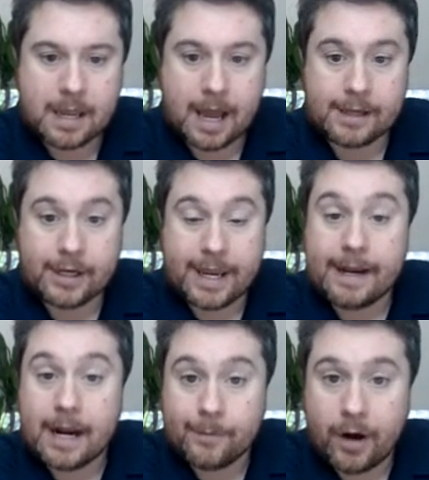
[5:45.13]
You
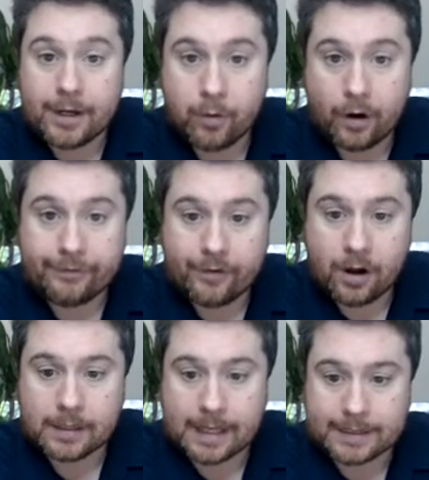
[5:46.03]
can upgrade your
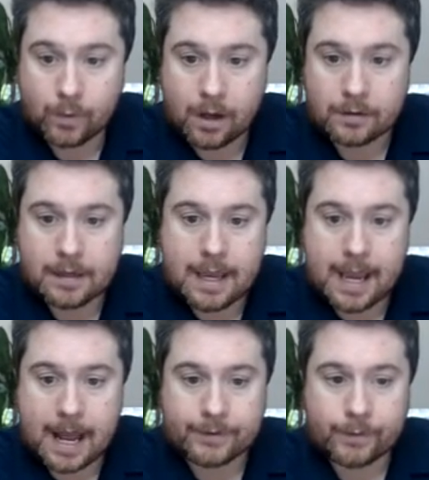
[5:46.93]
profile as well.
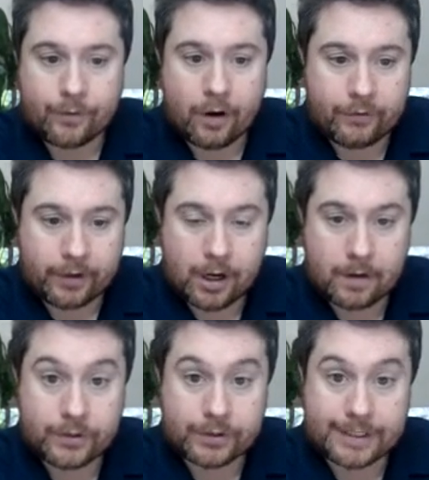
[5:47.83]
So we've got 3
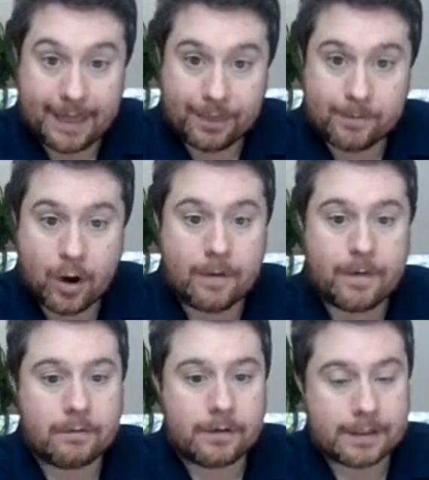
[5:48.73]
options at the
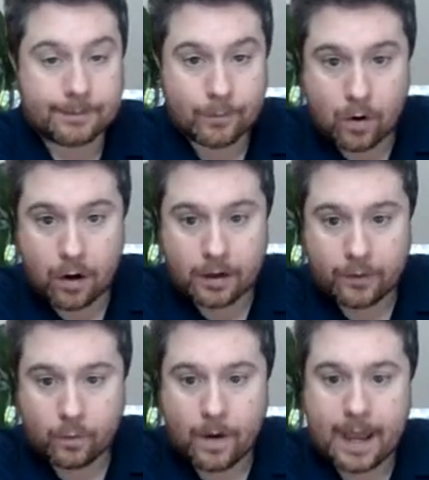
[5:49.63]
moment. There's more on in
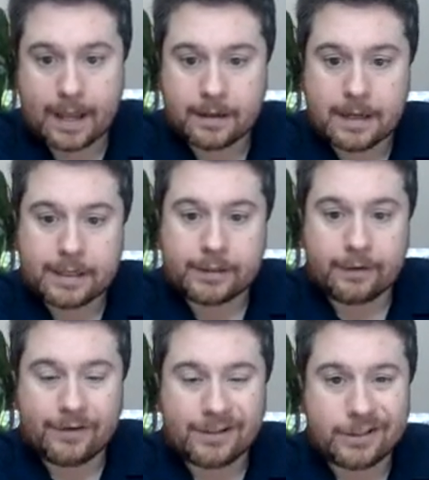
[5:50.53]
the way. So
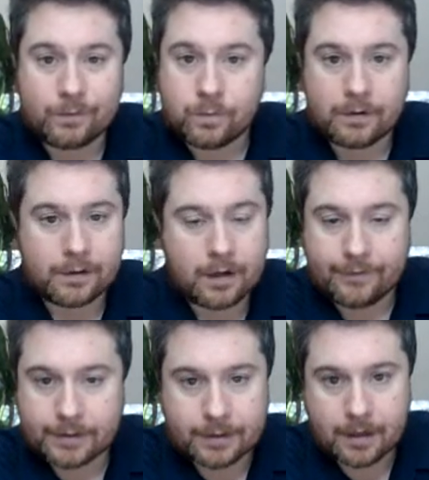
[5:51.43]
if you don't
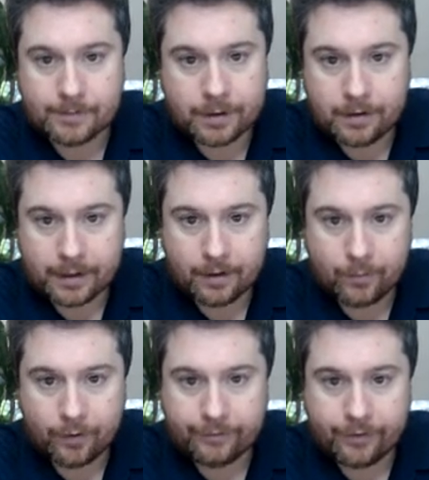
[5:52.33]
have the time to create your own
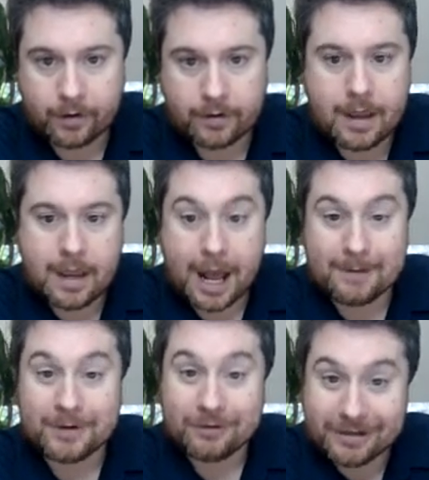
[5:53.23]
profile,
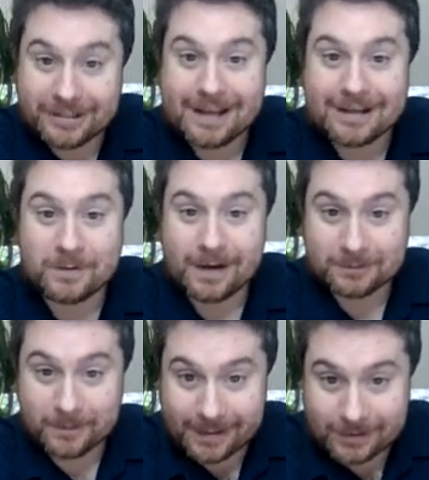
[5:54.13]
you can reach out to us
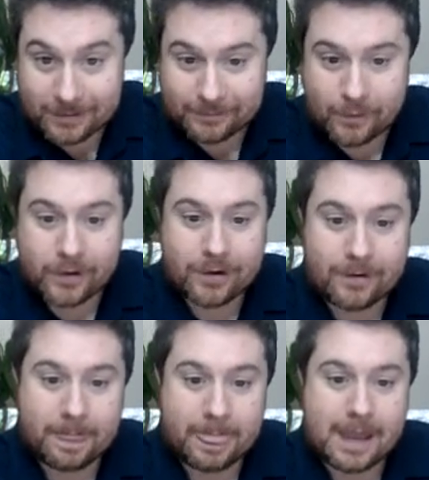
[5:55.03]
and we can do it for
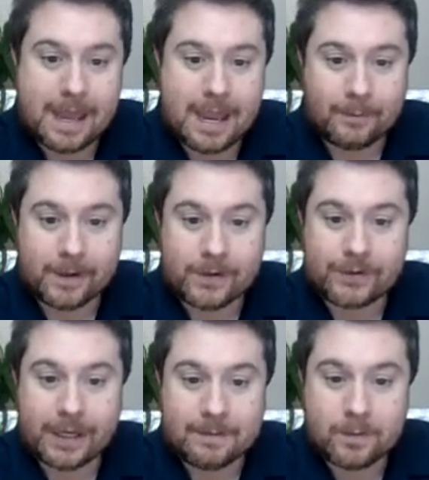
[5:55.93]
you. And we can
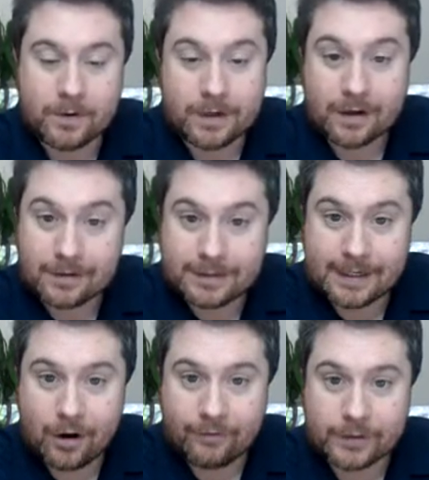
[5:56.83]
also import your
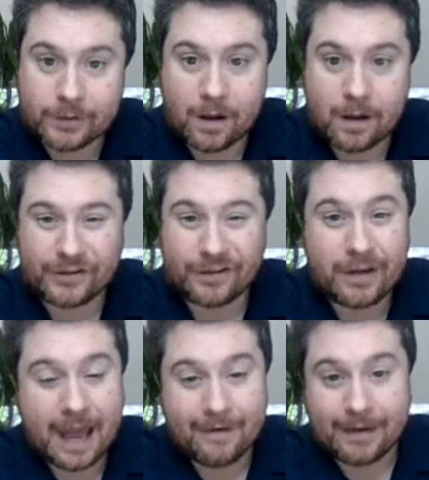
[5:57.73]
content over as well. So if
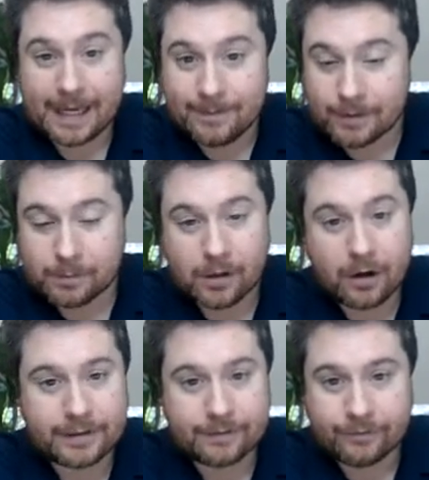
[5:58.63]
you have heaps of
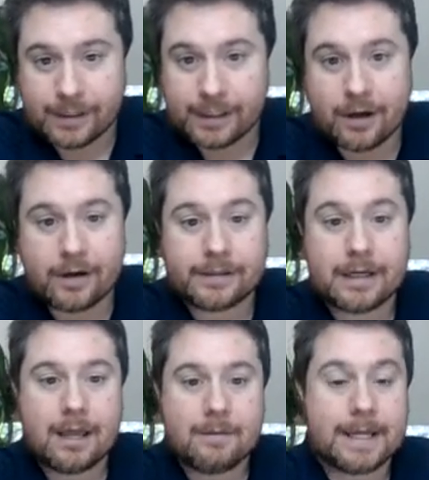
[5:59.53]
blogs and videos,
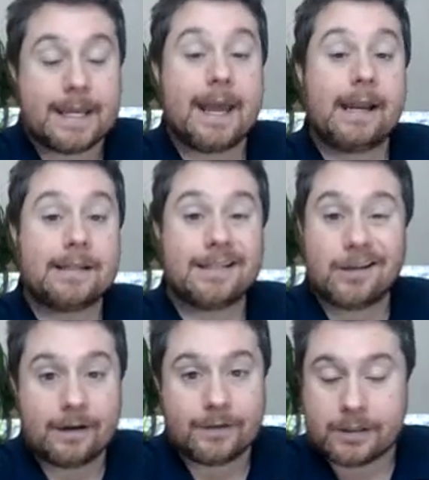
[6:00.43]
but again, you just
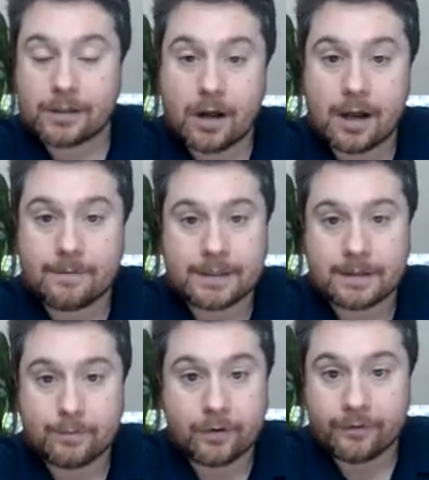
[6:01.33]
don't have the time
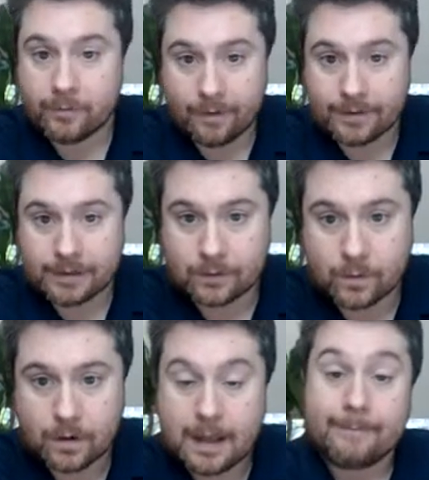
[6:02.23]
to move them over
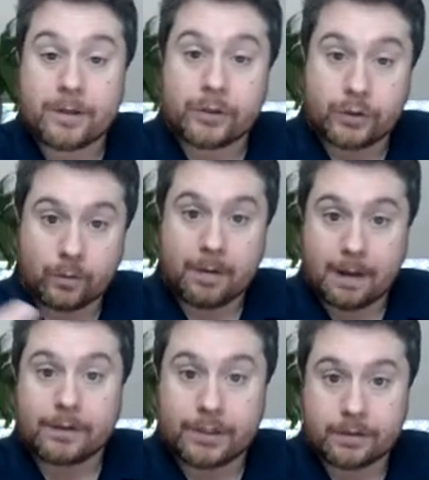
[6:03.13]
or to
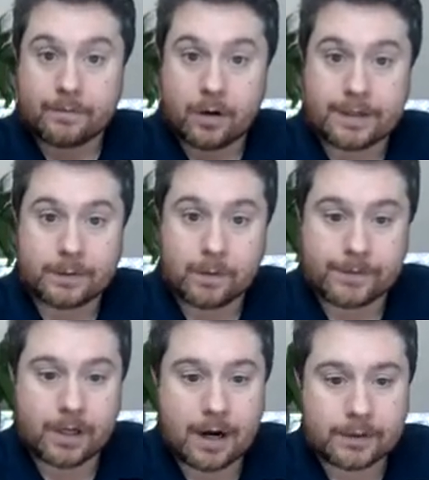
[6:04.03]
publish them on this
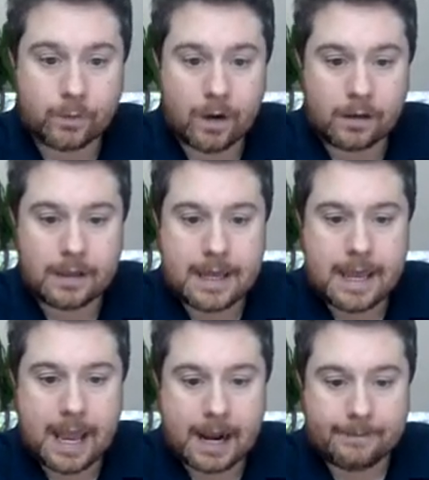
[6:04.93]
website as well,
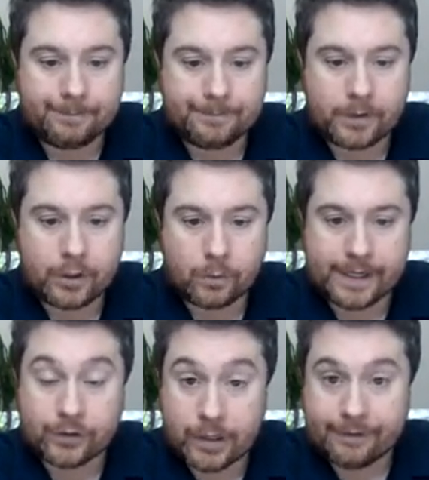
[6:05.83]
we
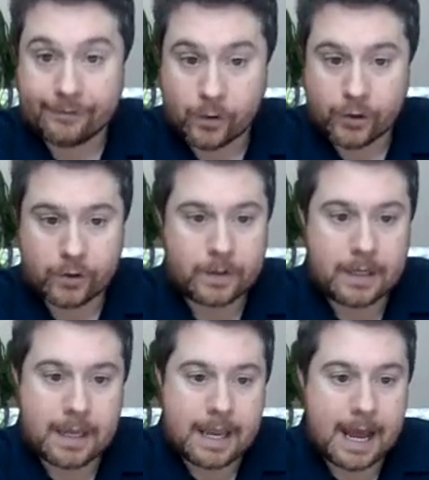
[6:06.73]
can do that for you.
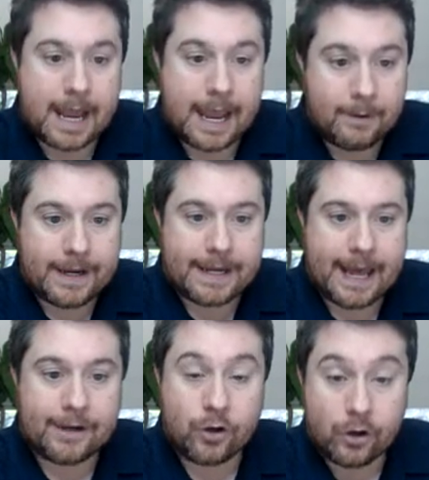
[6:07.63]
And we can
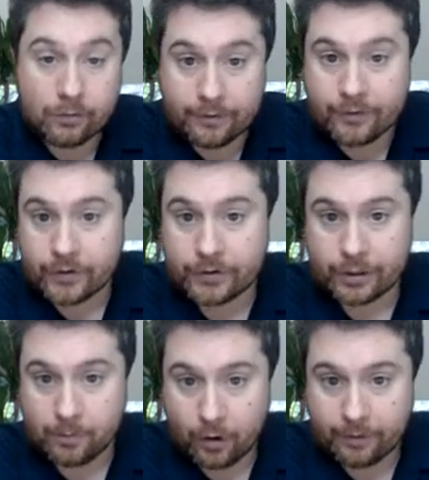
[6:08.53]
add Google reviews to
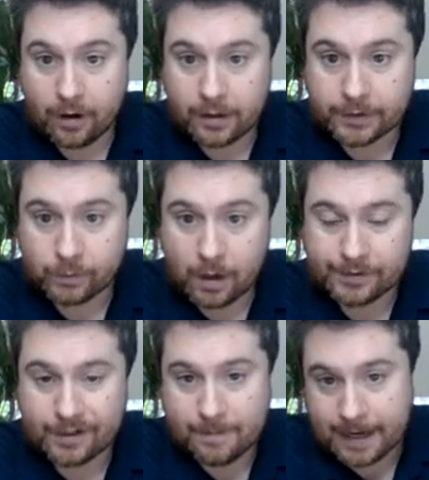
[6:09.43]
your profile as well.
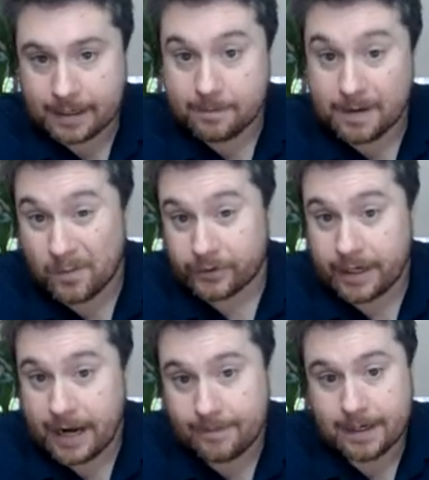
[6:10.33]
So to make it a bit more
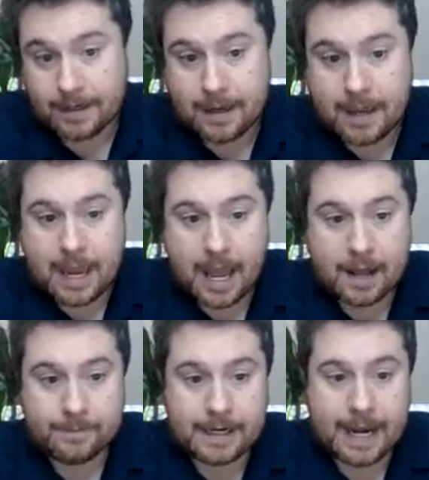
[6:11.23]
dynamic
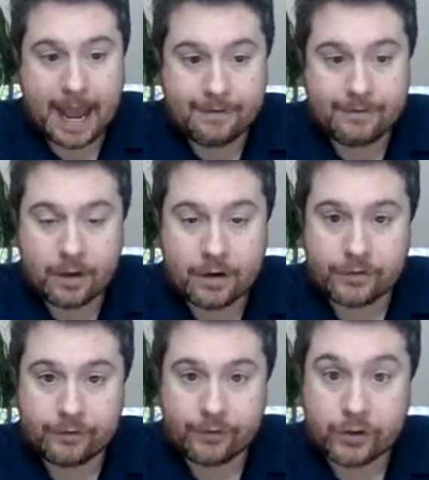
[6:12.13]
and having
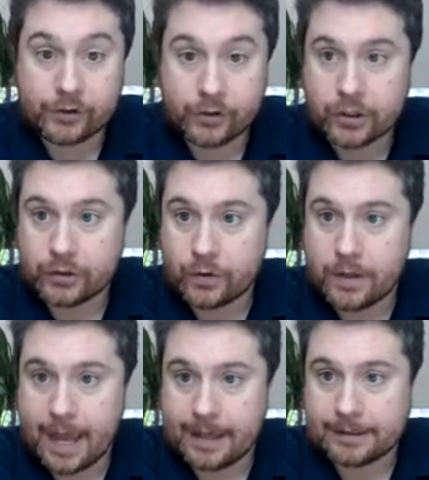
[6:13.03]
those reviews, you can do
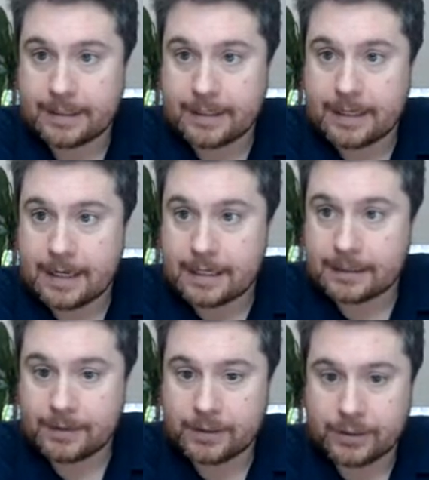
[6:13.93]
that.
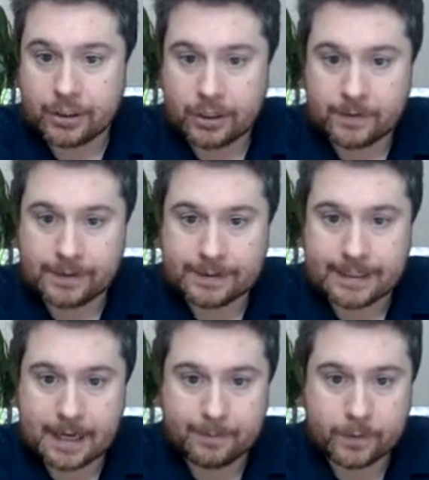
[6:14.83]
Let me just show you an
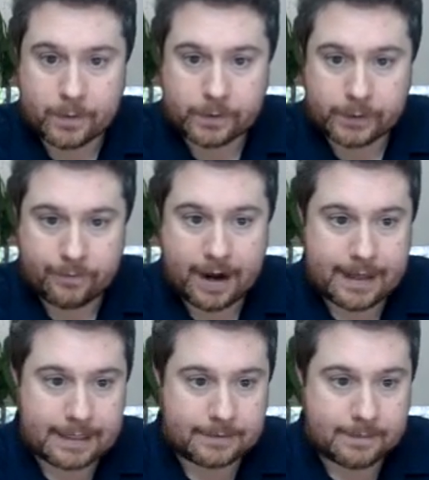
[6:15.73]
example because we've added
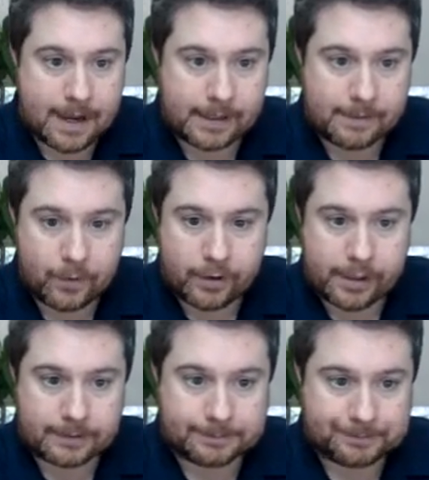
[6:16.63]
that to Marketing
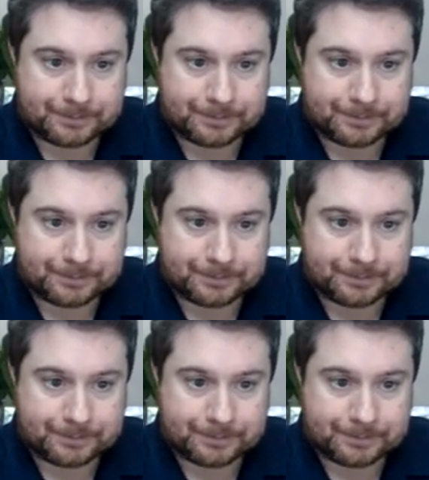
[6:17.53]
Broker.